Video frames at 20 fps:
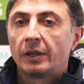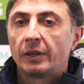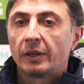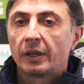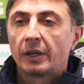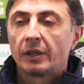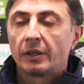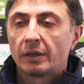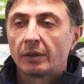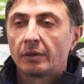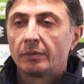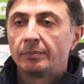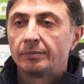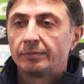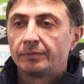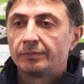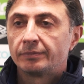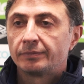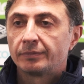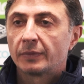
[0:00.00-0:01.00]
and get a
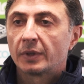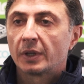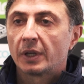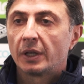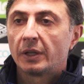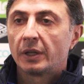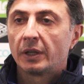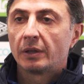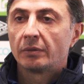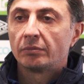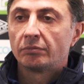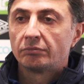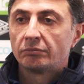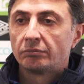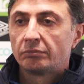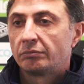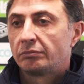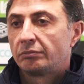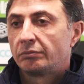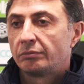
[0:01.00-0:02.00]
get a
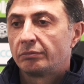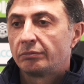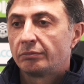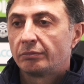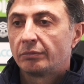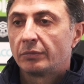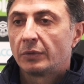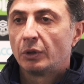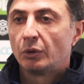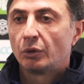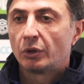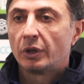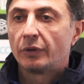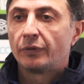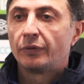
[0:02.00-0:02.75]
looking